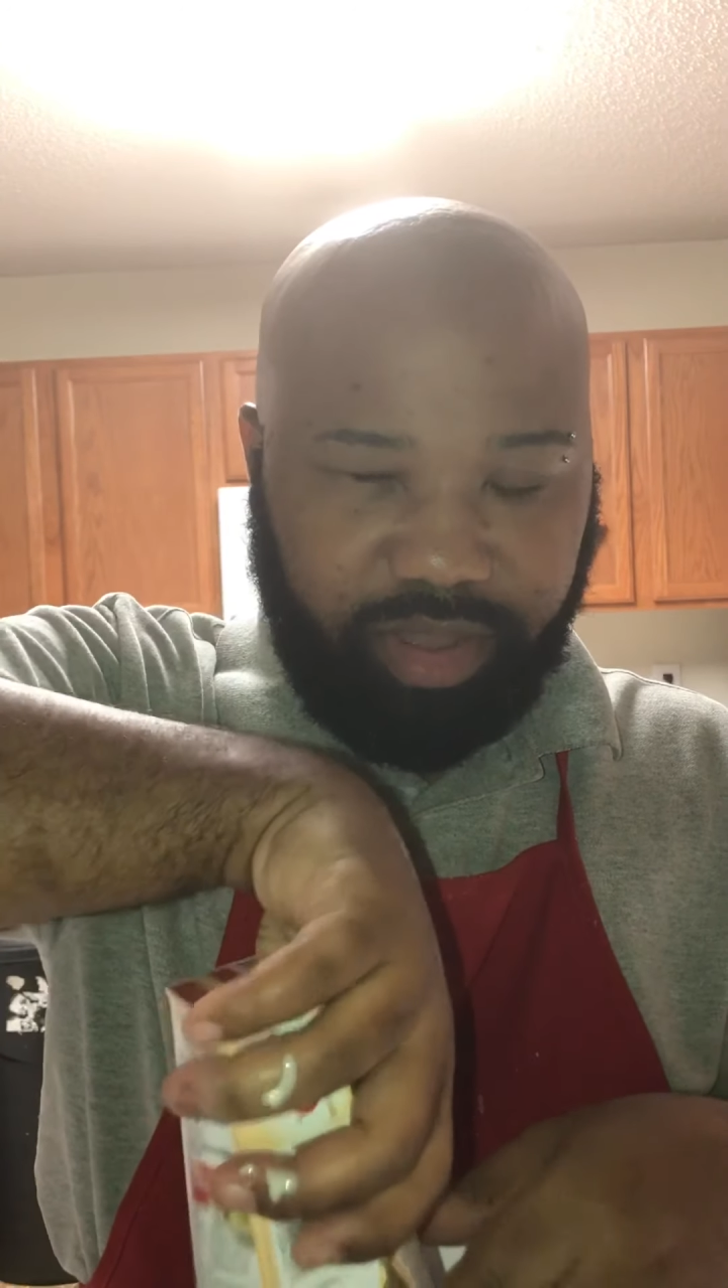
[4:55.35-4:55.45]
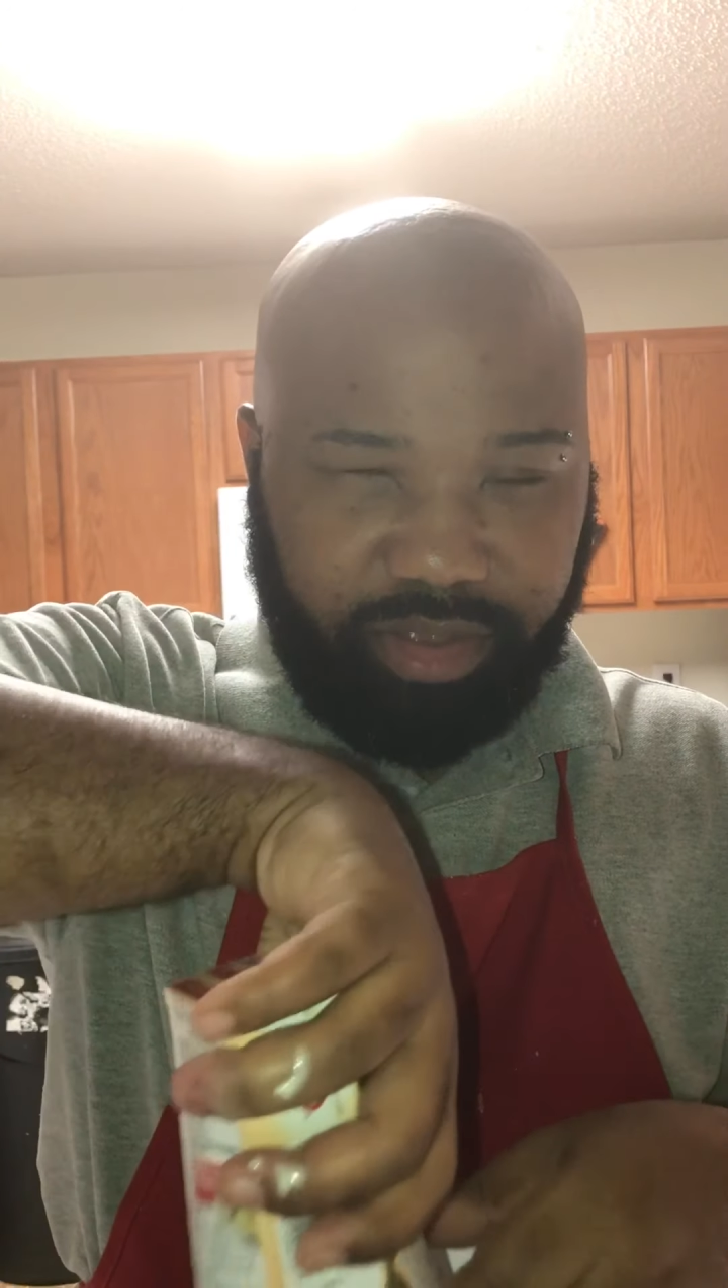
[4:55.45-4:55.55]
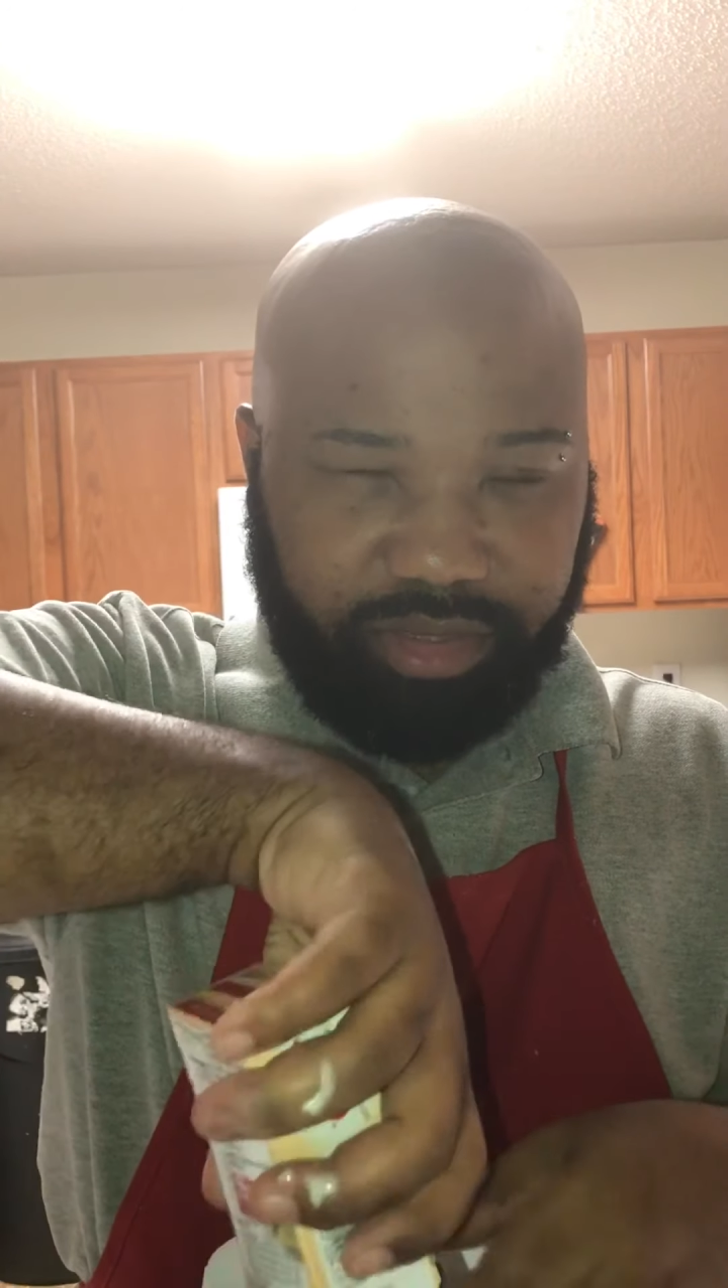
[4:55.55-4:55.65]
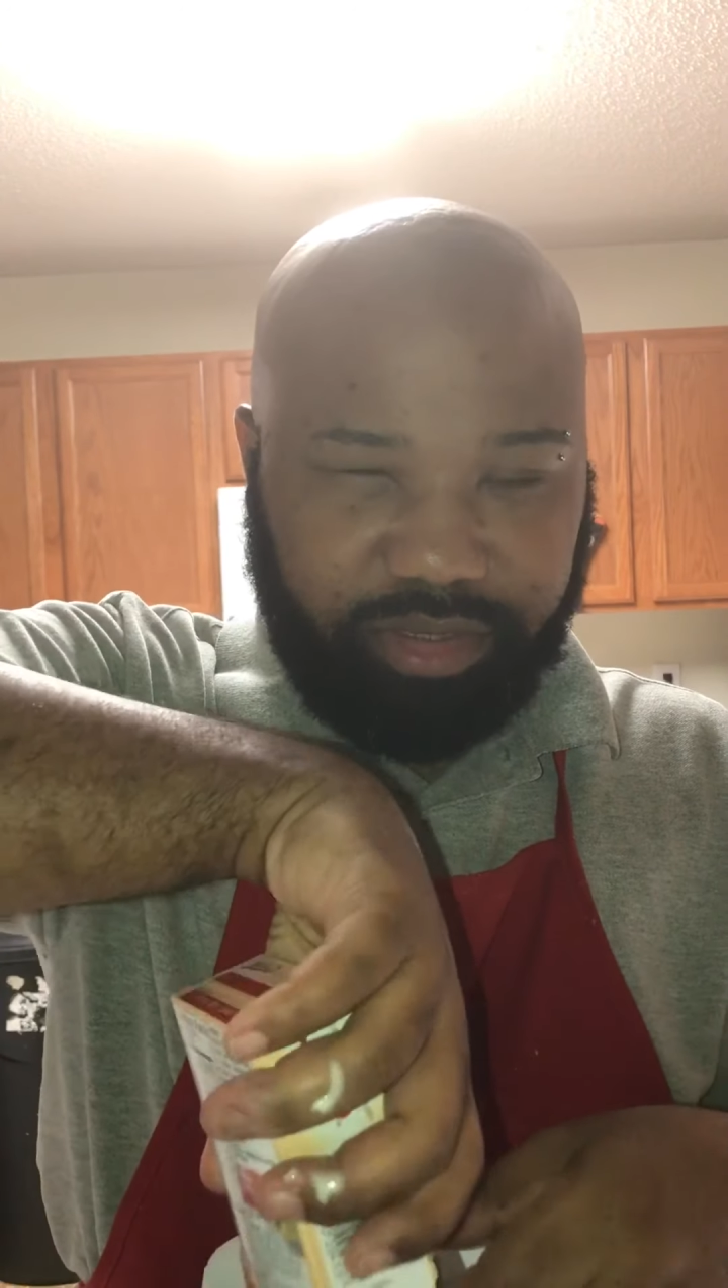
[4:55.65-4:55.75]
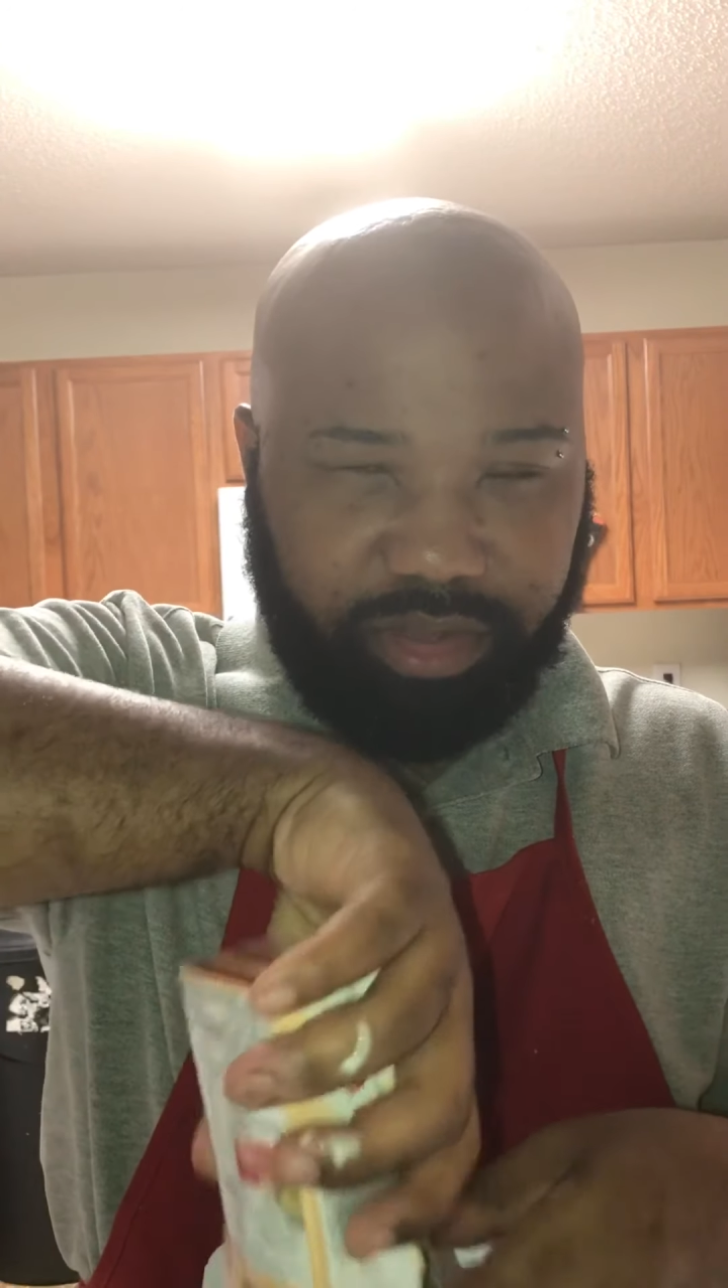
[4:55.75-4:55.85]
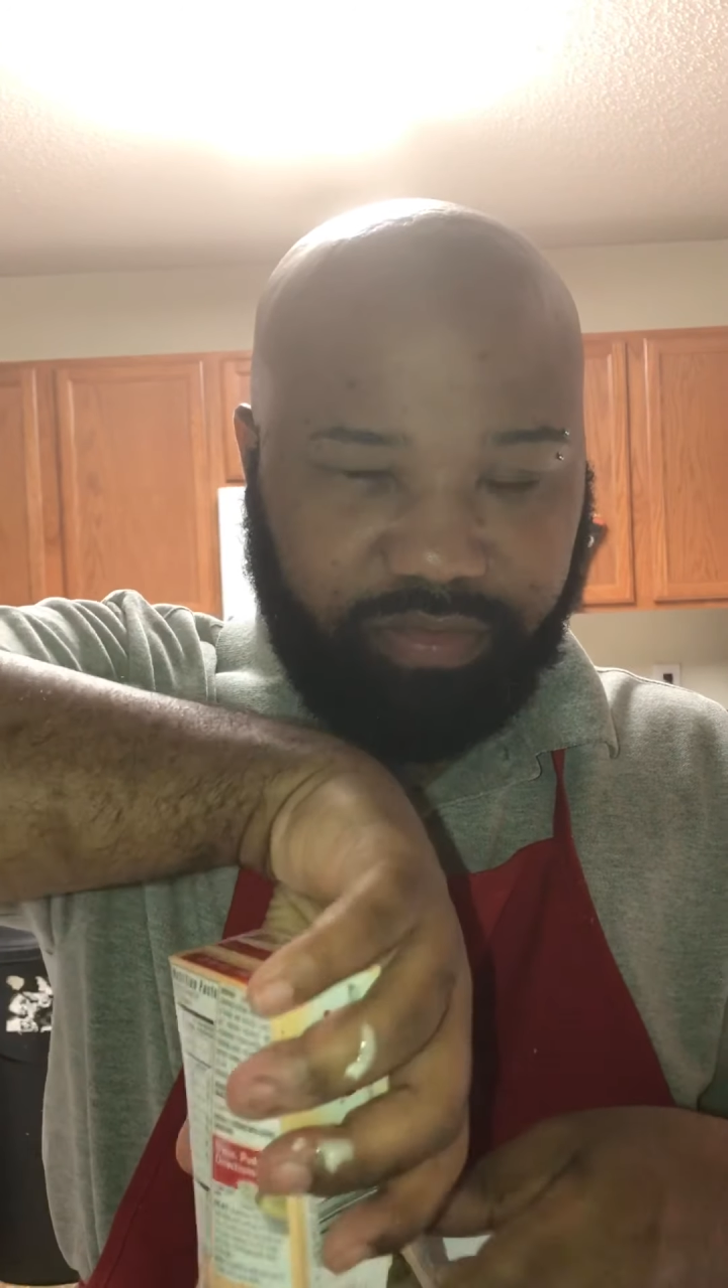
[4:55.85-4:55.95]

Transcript: ounces